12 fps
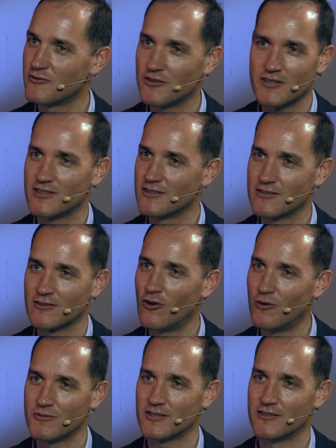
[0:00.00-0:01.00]
tradition is
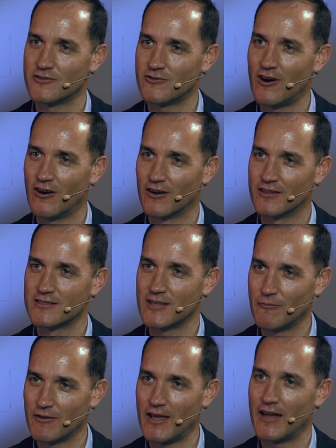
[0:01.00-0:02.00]
enormously strong, and
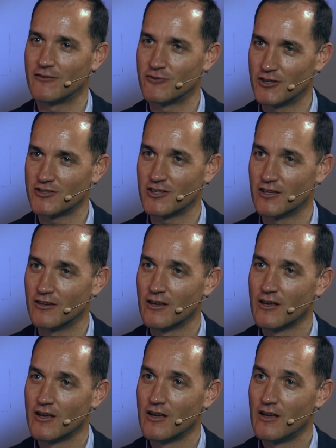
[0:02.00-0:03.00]
some of that tradition,
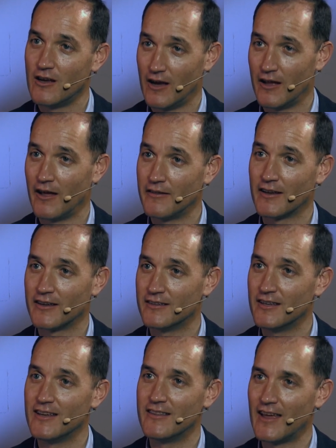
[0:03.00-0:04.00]
uh, I think
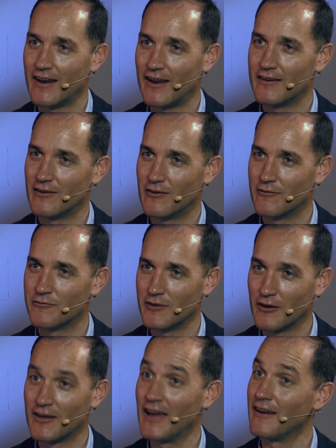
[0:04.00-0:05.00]
indeed that idea of,
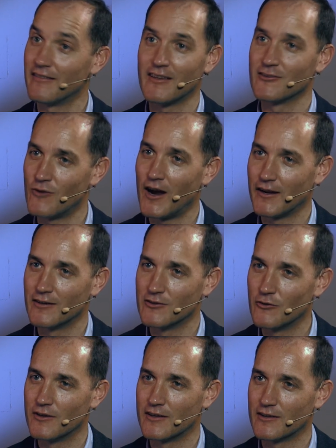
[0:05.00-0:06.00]
you know, getting things right
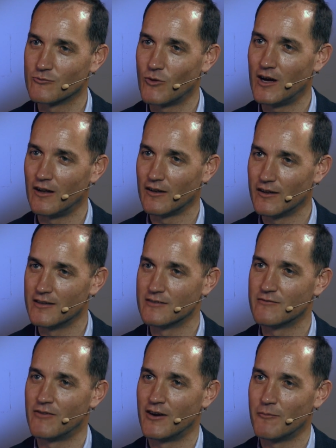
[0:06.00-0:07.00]
and doing things well
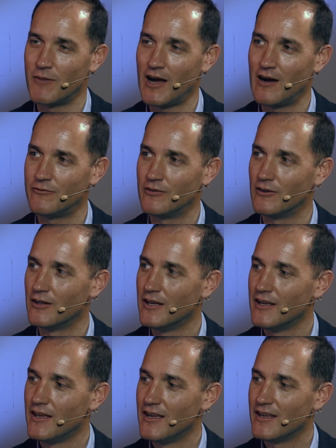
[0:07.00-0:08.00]
is very powerful.
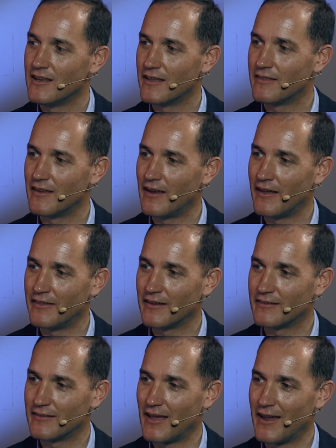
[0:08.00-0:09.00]
Yet the, I
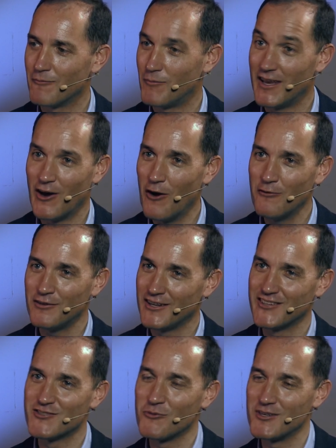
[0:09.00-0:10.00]
think that being
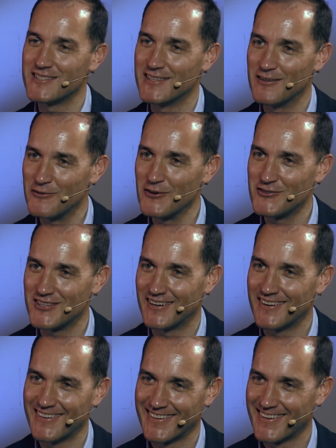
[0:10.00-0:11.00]
overly Swiss in the
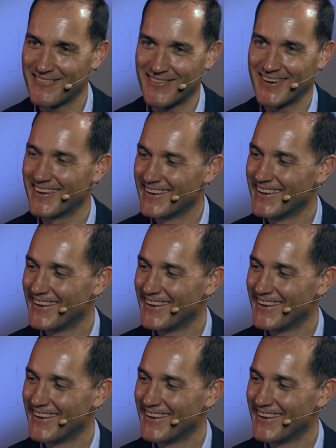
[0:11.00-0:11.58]
future, if we